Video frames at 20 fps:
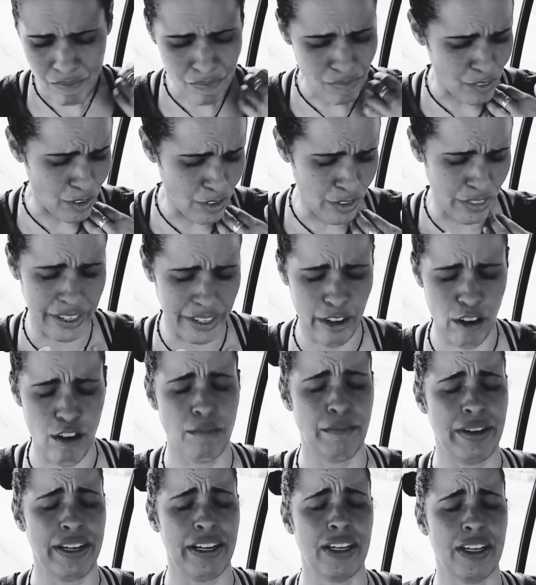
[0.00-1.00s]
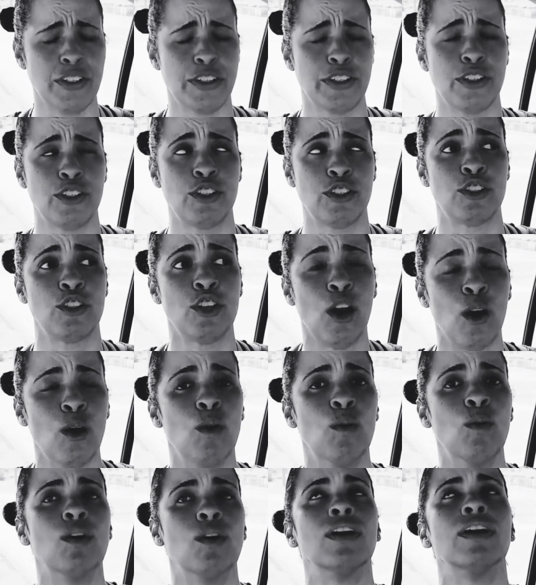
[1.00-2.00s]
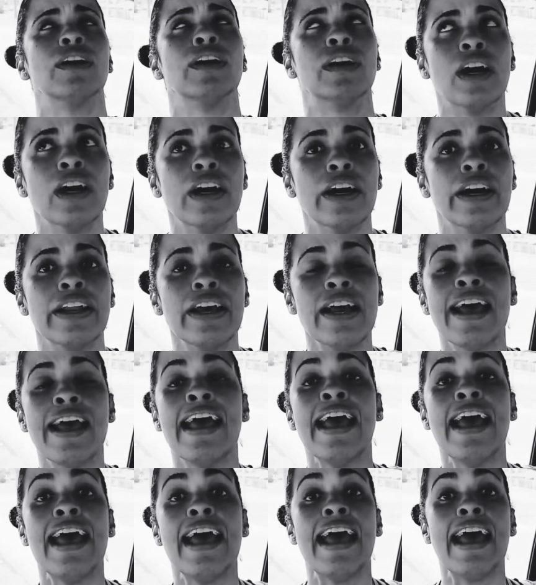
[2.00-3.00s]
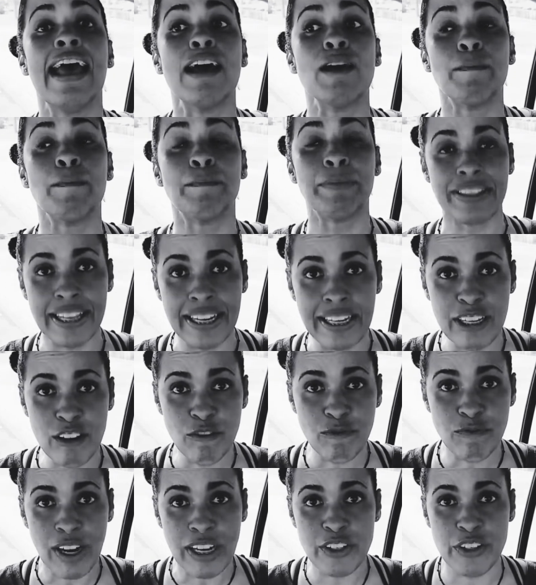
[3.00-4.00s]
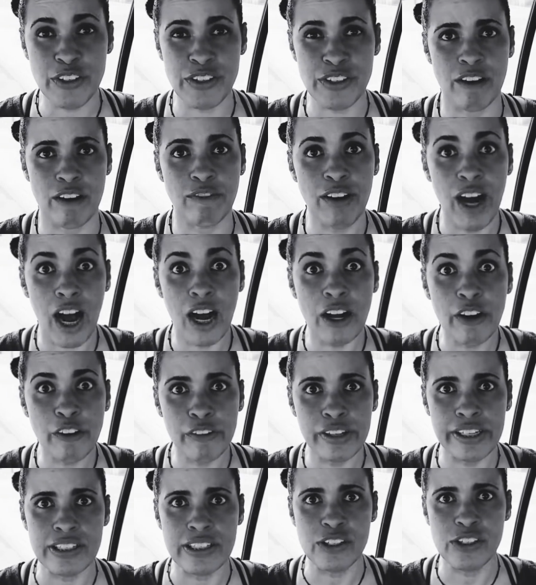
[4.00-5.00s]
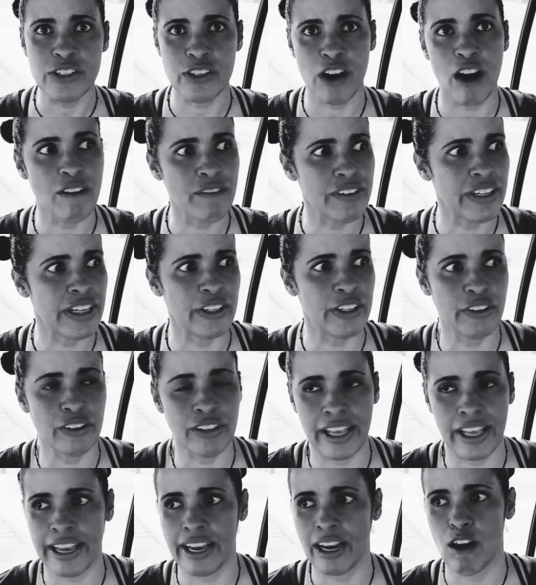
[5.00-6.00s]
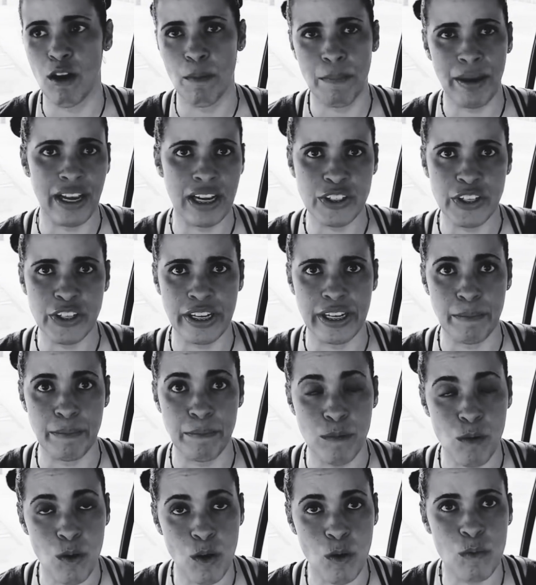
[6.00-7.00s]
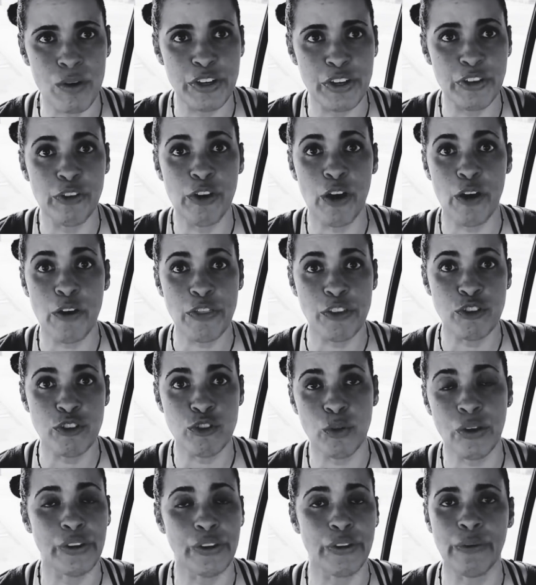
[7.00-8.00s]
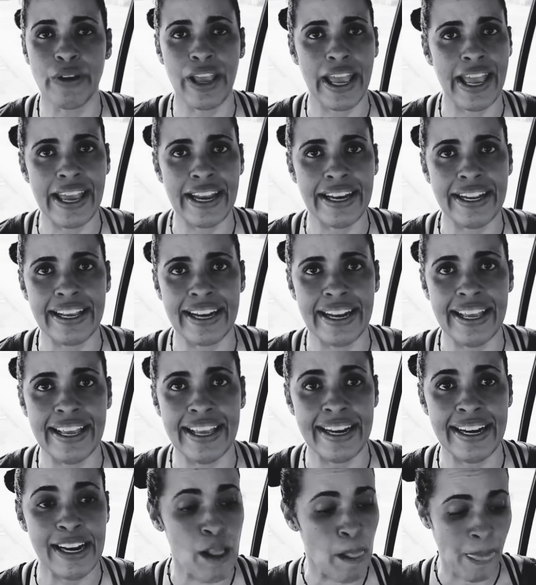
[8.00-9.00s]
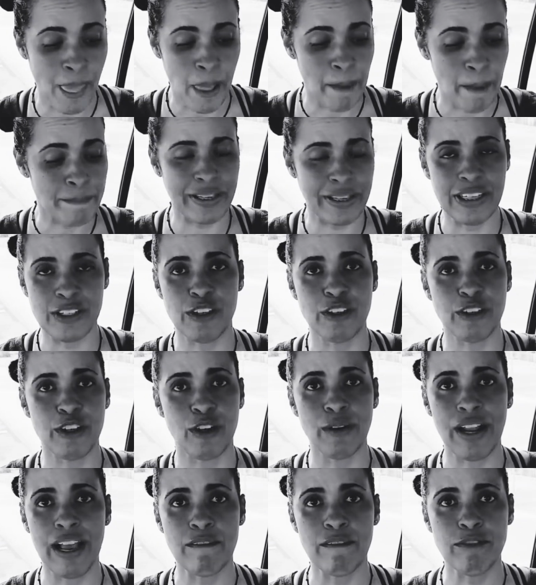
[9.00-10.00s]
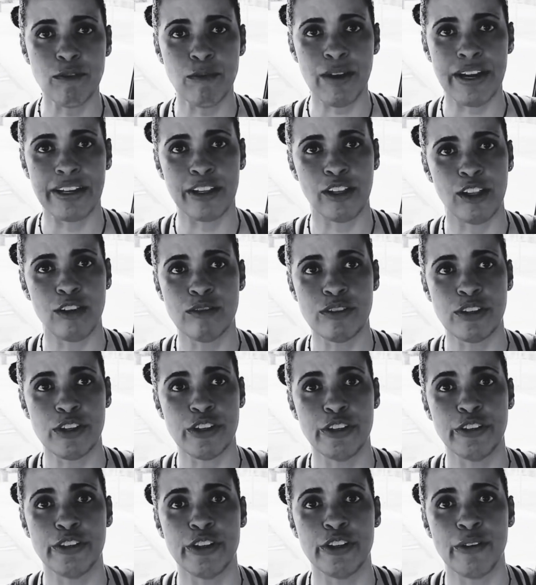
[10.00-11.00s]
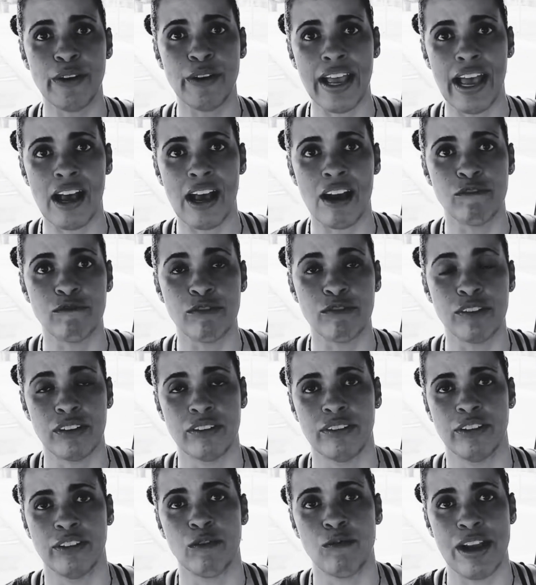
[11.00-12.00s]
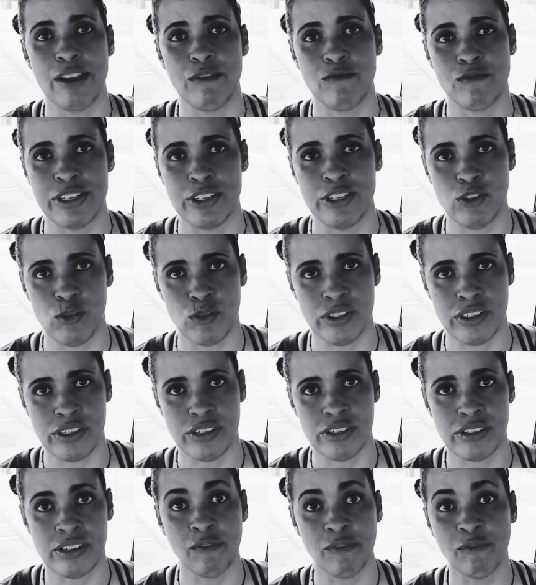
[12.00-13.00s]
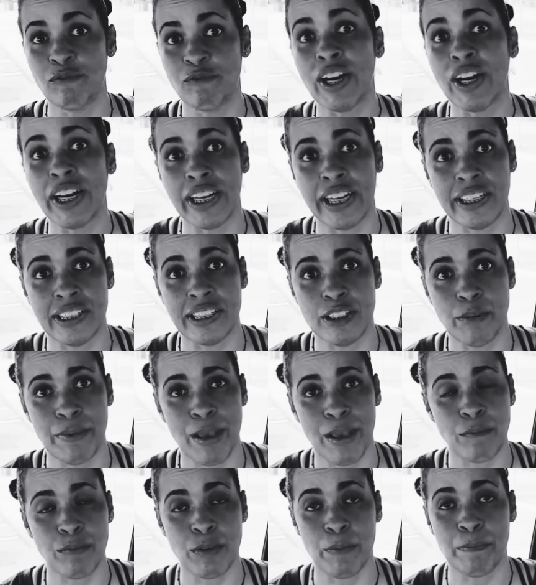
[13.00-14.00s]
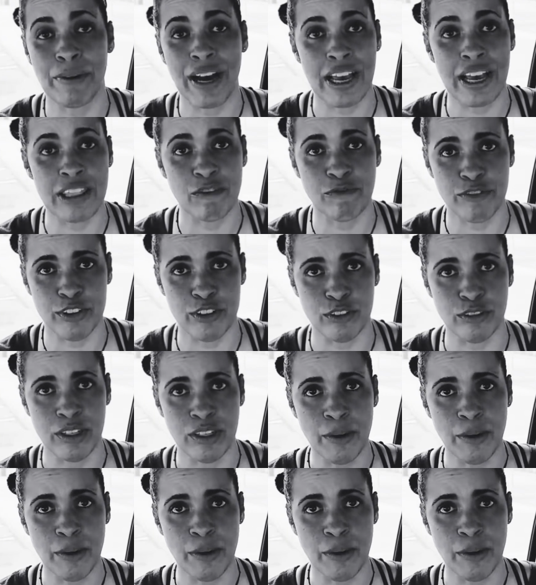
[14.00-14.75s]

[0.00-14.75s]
I'm like, oh my gosh, so good. But then you find yourself hungry and starving and you're like, oh my gosh, I need more. When you go to the door, you can't get in because you don't have the right clothes and you don't have the right resources and funding to be able to buy the food.